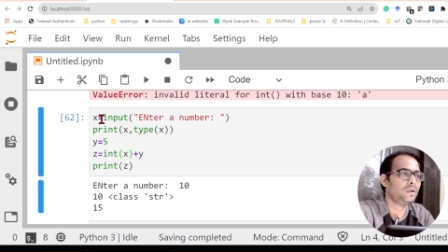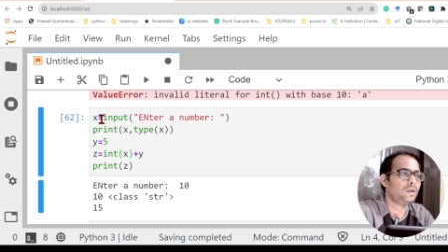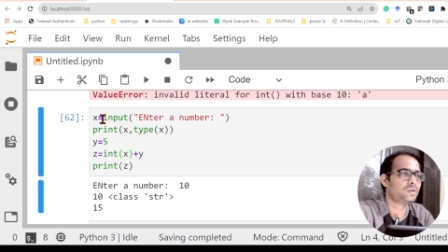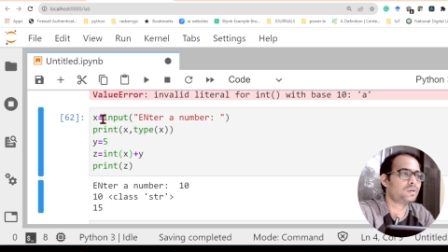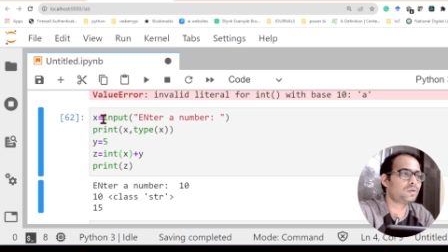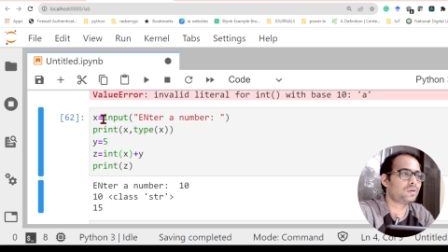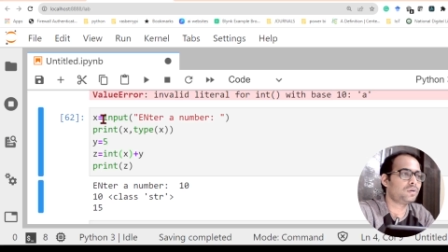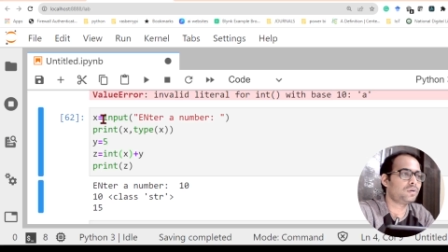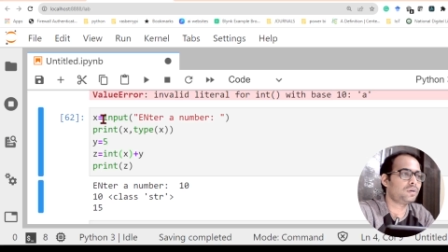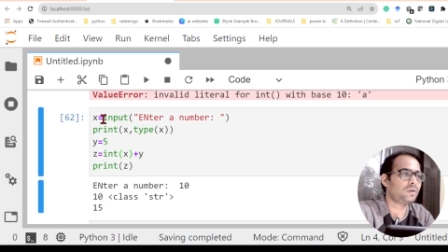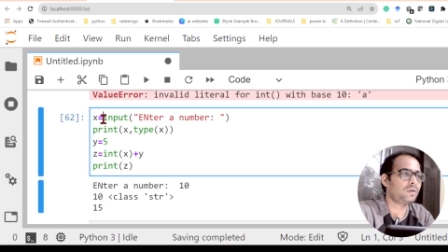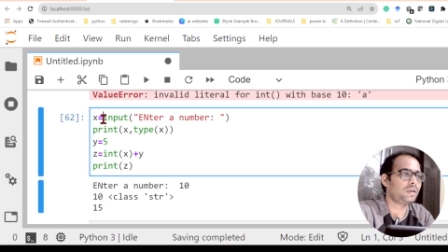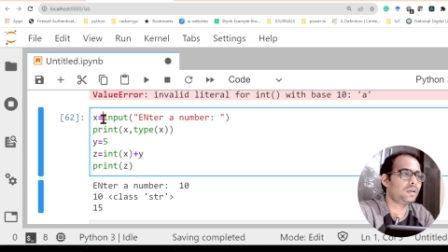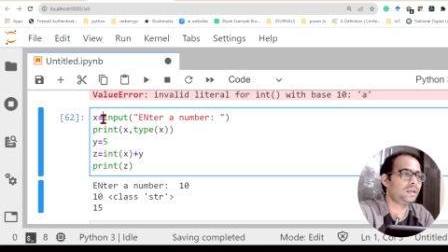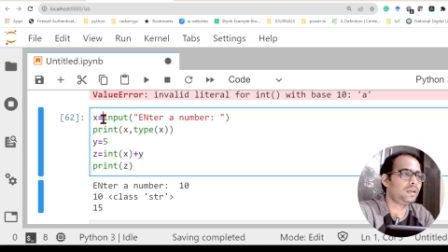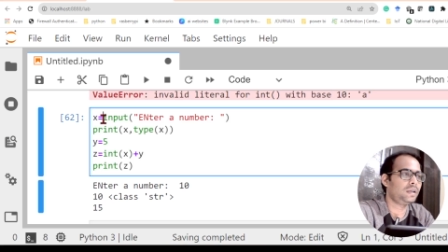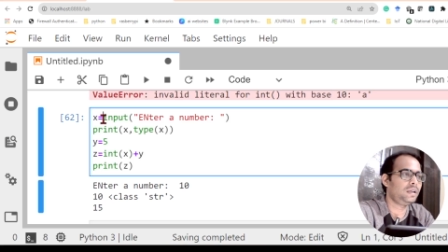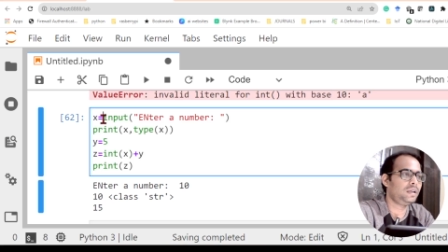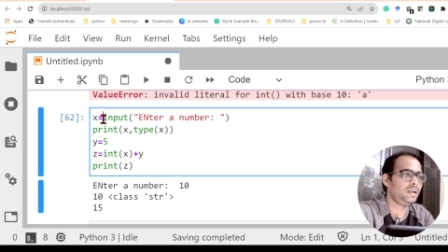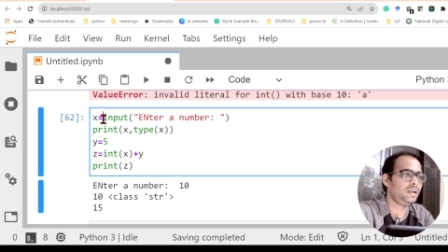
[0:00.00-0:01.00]
So
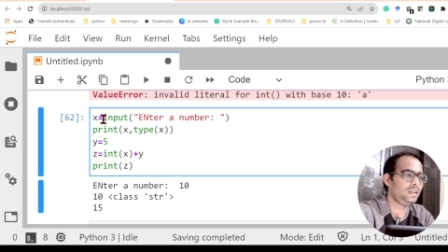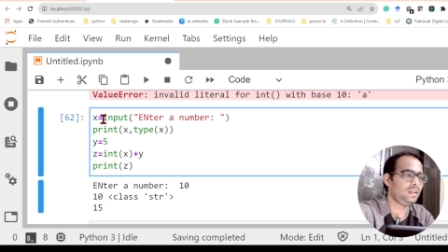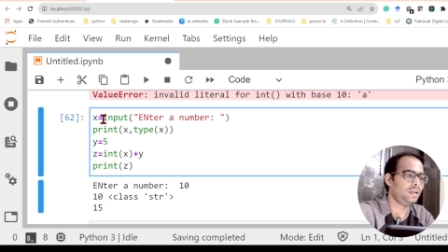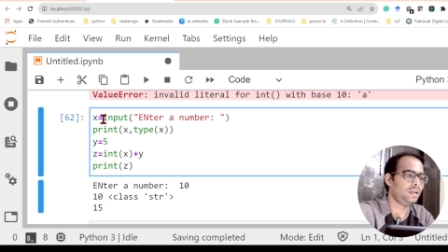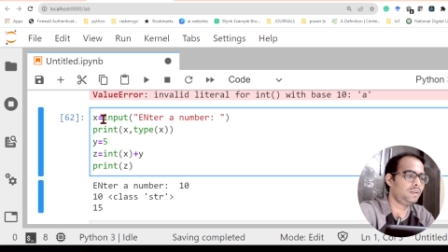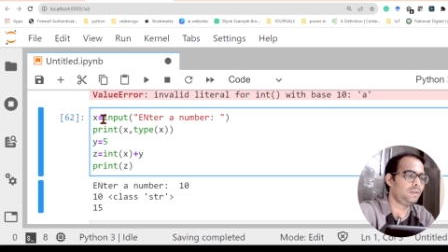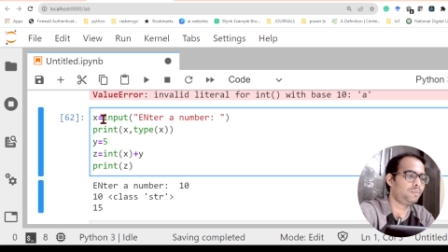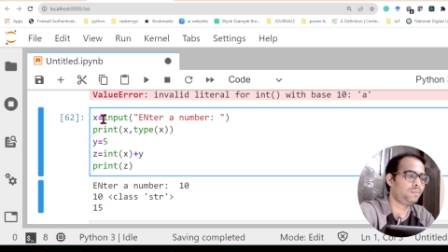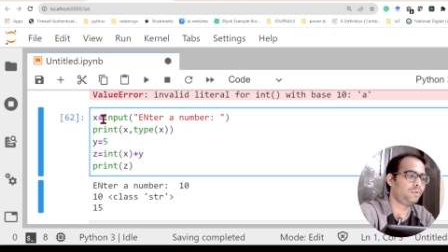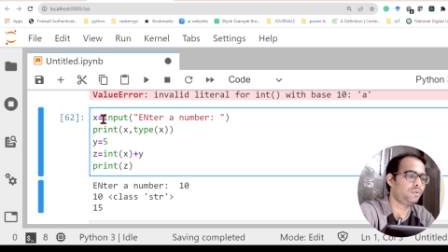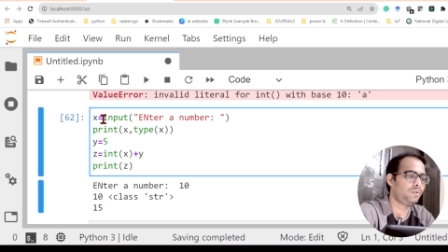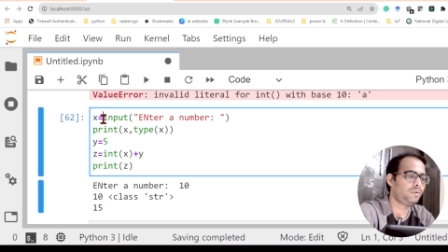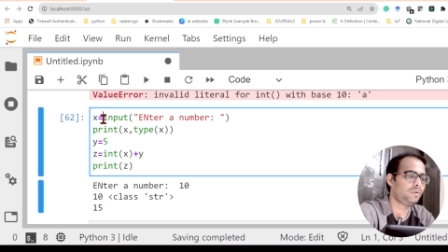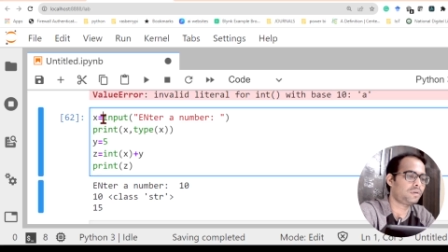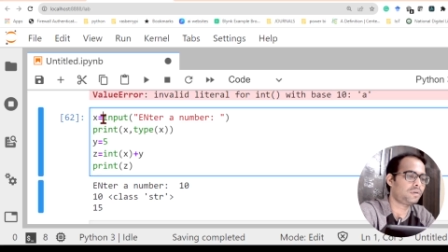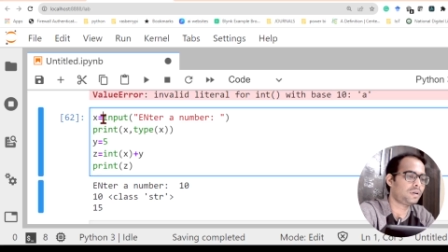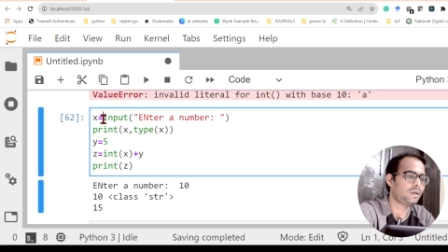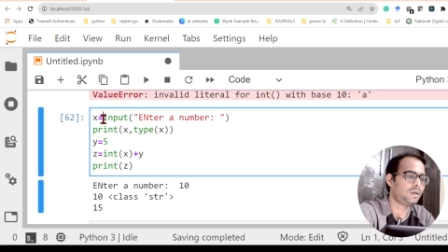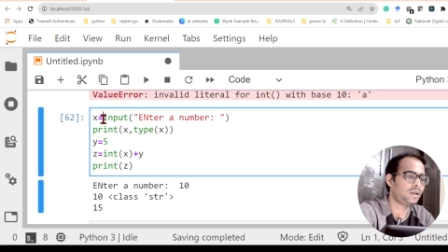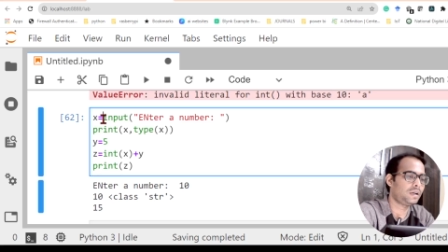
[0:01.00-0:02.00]
here in the input,
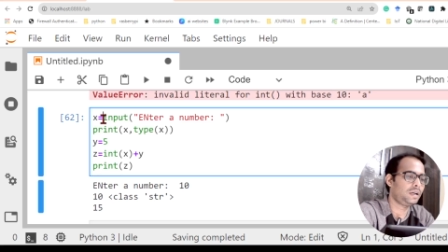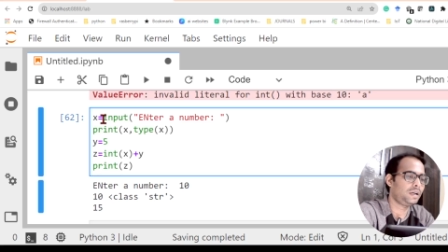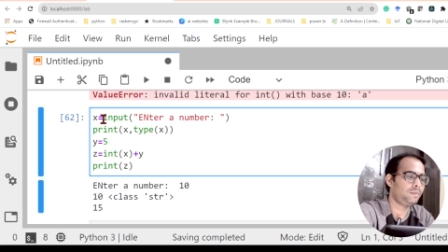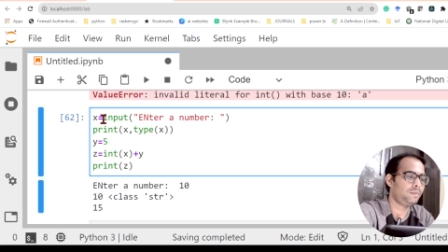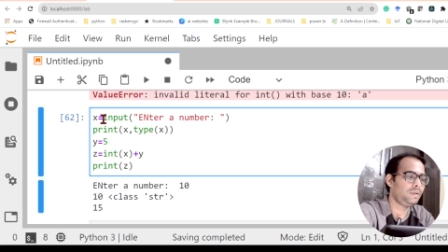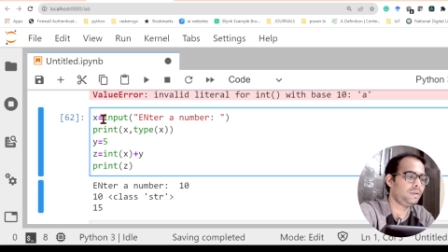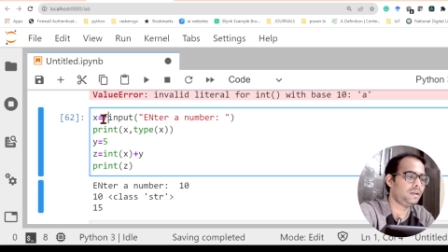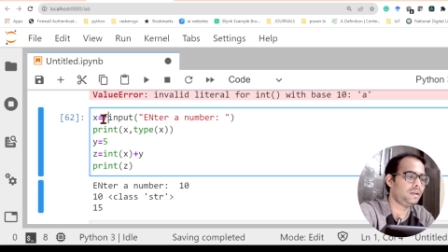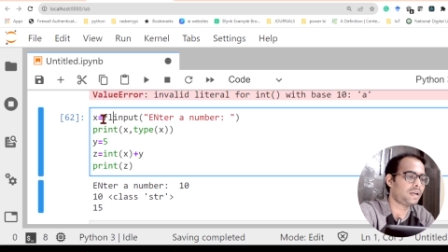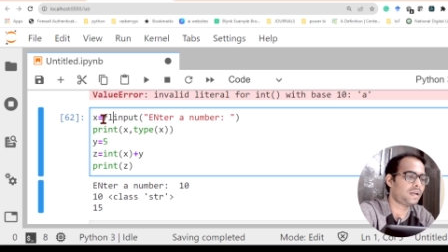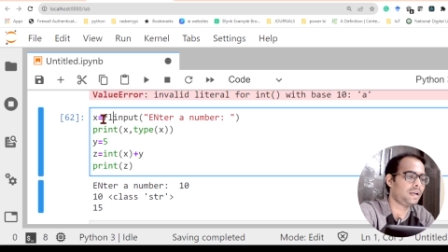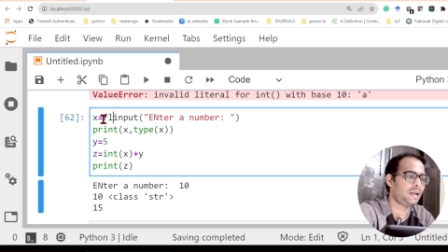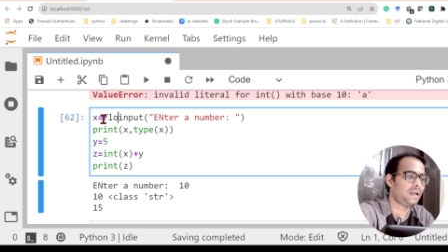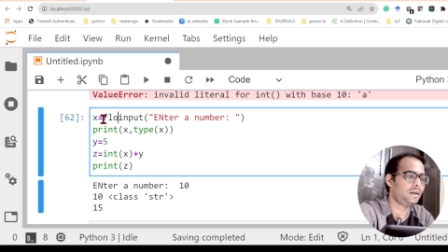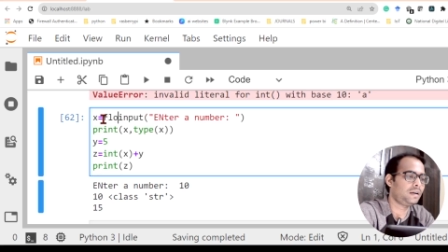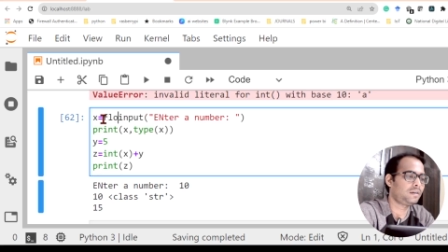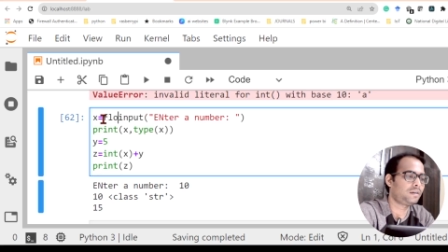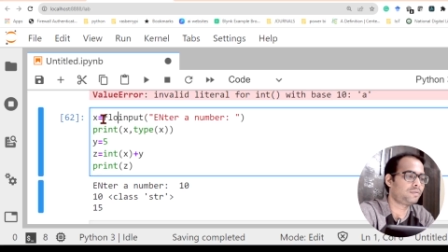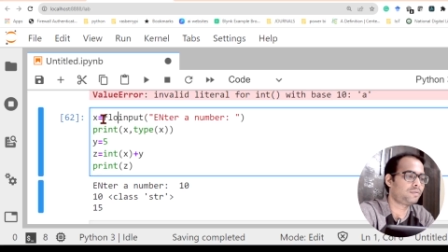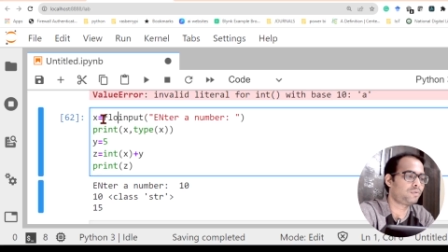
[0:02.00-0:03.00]
let me
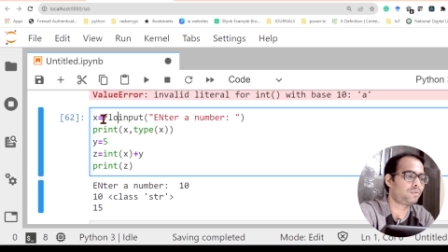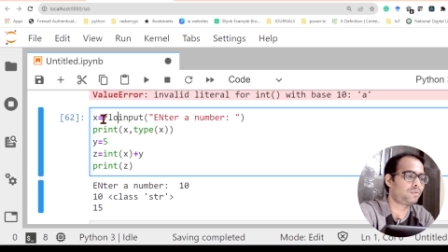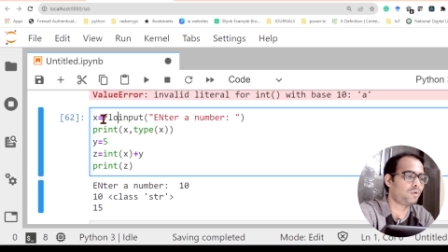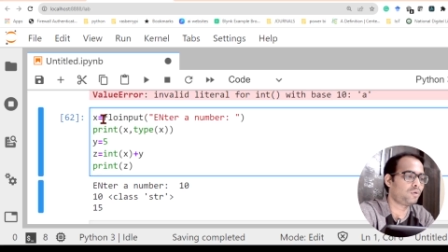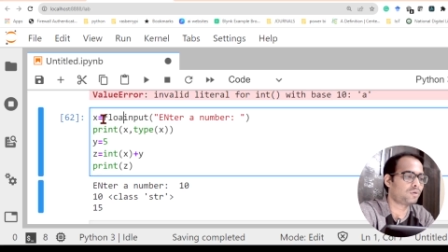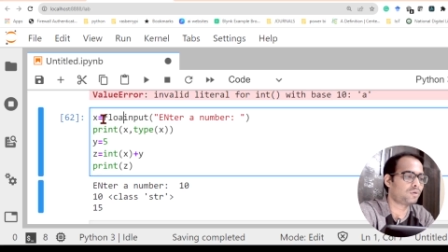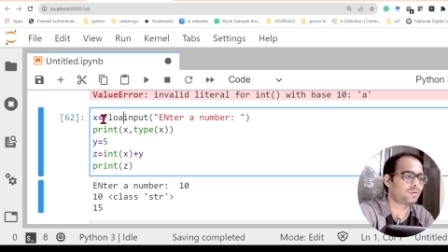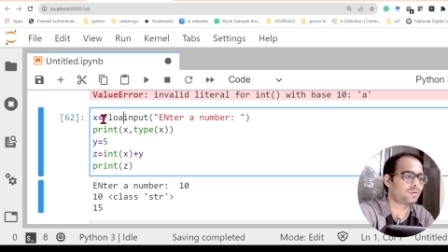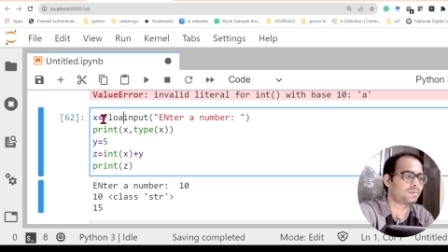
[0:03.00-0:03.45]
write float.